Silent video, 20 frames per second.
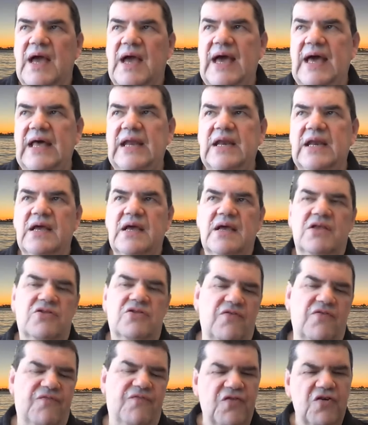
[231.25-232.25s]
and
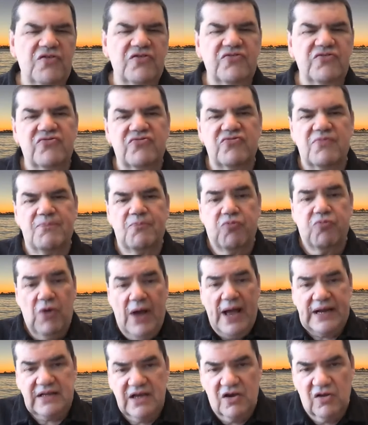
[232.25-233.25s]
the first
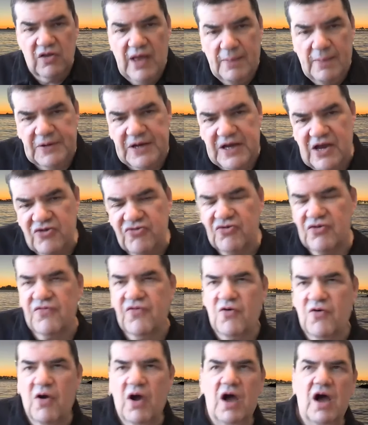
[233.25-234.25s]
practical application
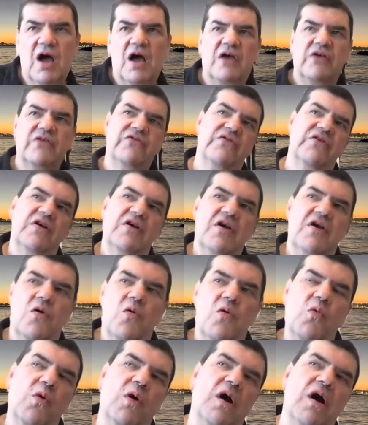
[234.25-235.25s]
for us
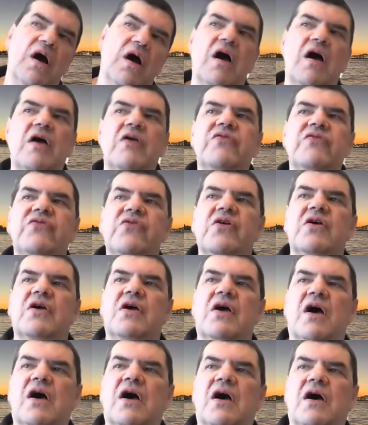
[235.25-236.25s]
was
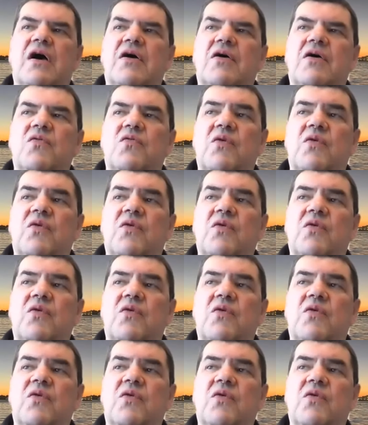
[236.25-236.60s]
uh,